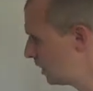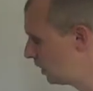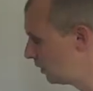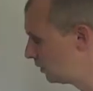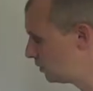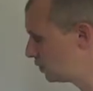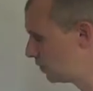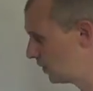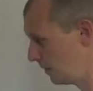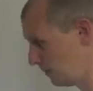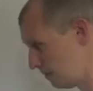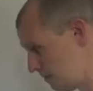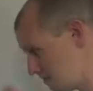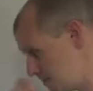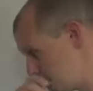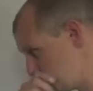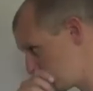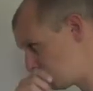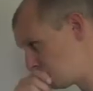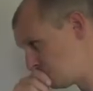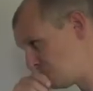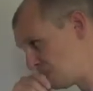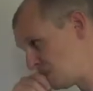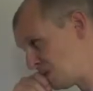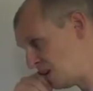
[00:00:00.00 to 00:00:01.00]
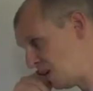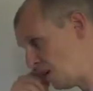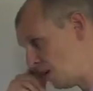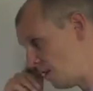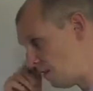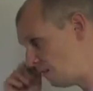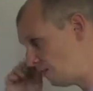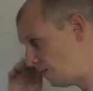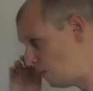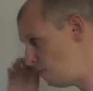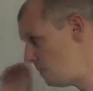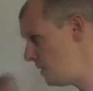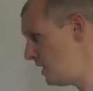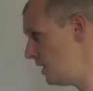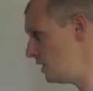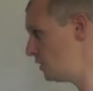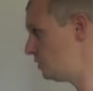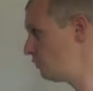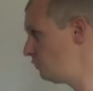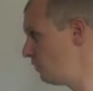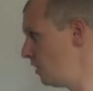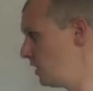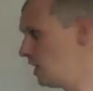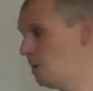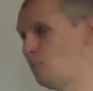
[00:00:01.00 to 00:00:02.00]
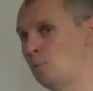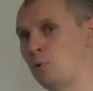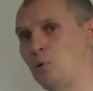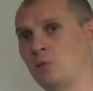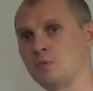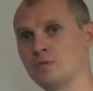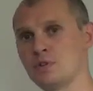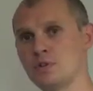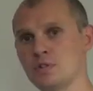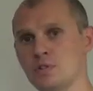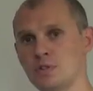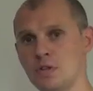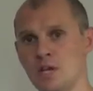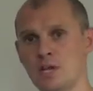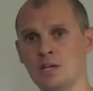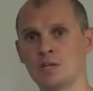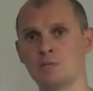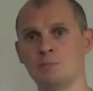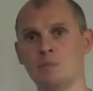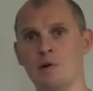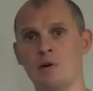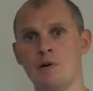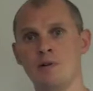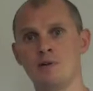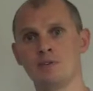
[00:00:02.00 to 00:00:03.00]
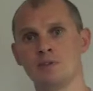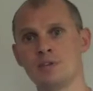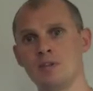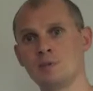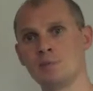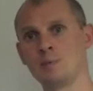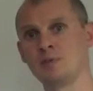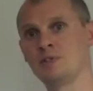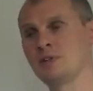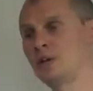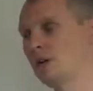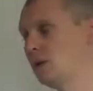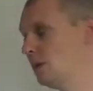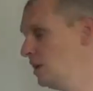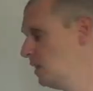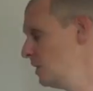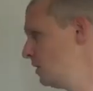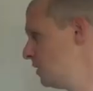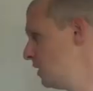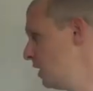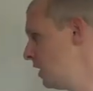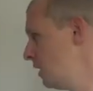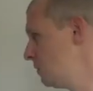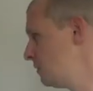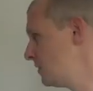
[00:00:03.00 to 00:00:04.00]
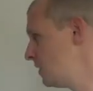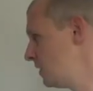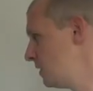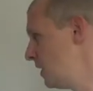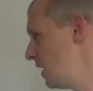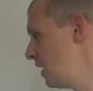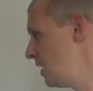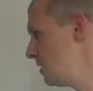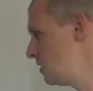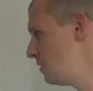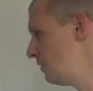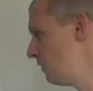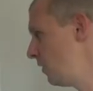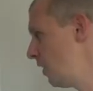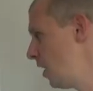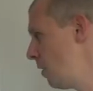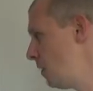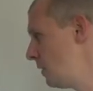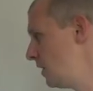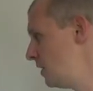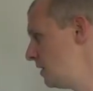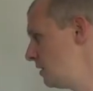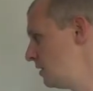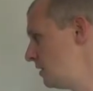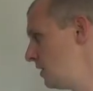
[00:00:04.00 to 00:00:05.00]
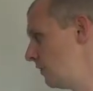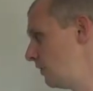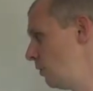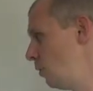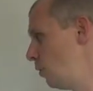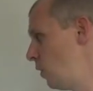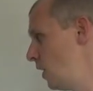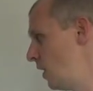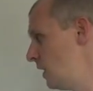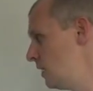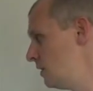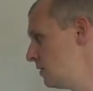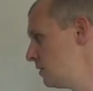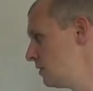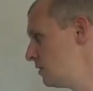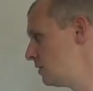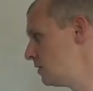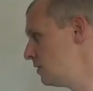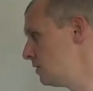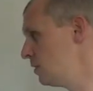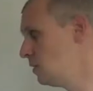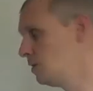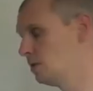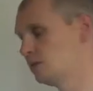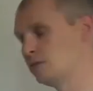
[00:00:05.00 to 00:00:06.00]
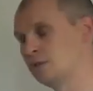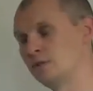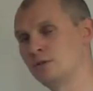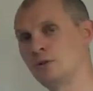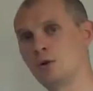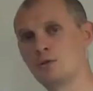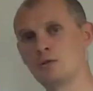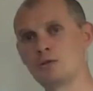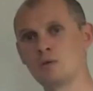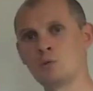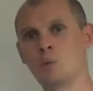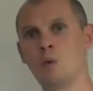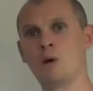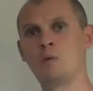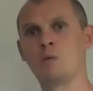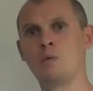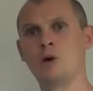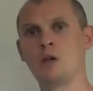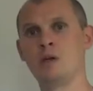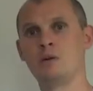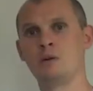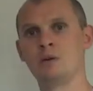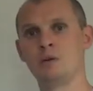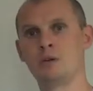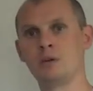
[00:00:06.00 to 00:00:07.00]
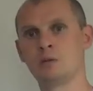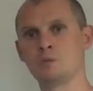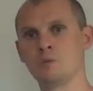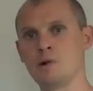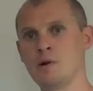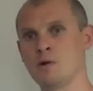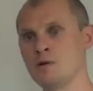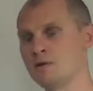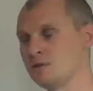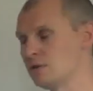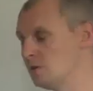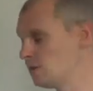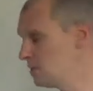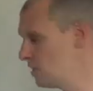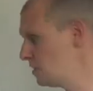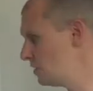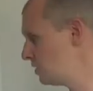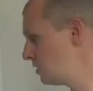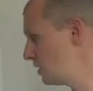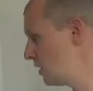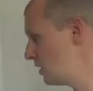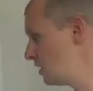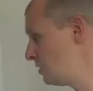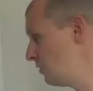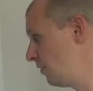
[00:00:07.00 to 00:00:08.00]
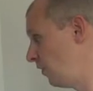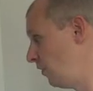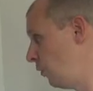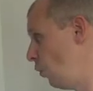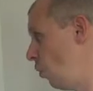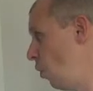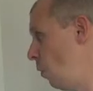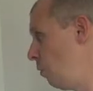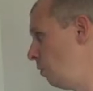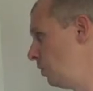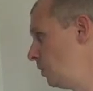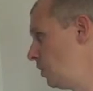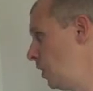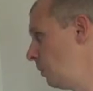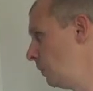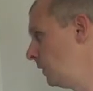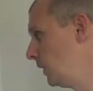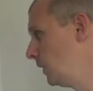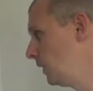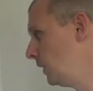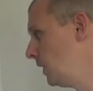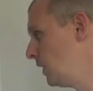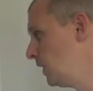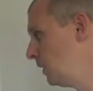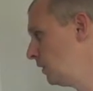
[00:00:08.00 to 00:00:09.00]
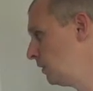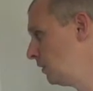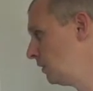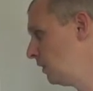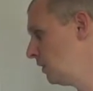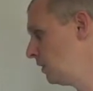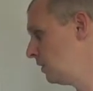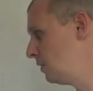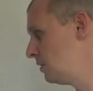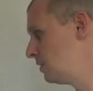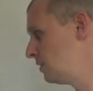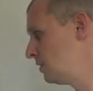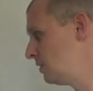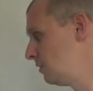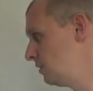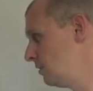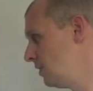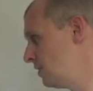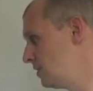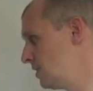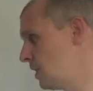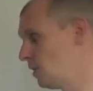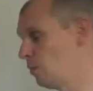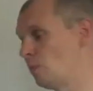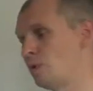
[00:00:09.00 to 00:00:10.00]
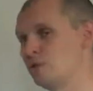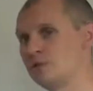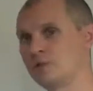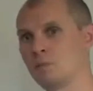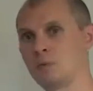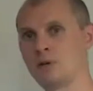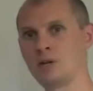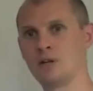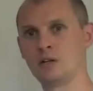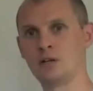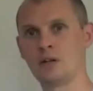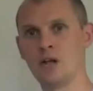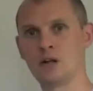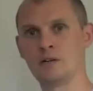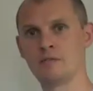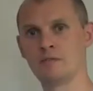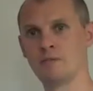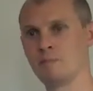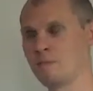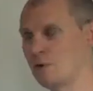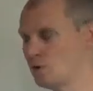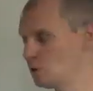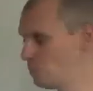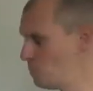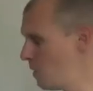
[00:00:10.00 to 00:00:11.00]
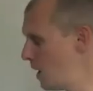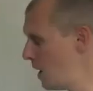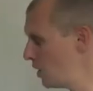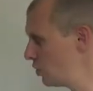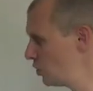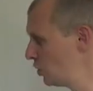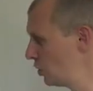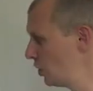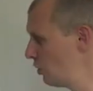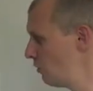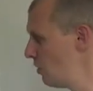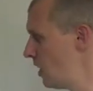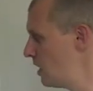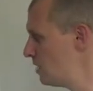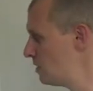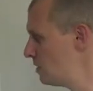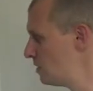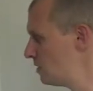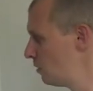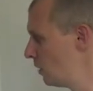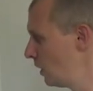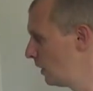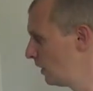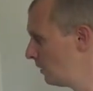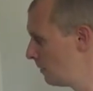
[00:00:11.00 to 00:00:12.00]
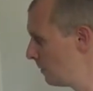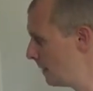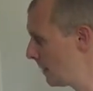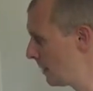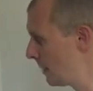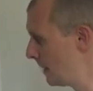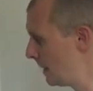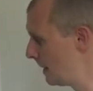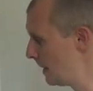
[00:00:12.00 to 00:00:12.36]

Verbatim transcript: culture. For me, it's really important to experience these, particularly in uh, today's environment, in different ways. So there's not just one way you can experience this, there's, there's four predominantly, and, and there's, there's other ones that we can kind of mishmash and create as well.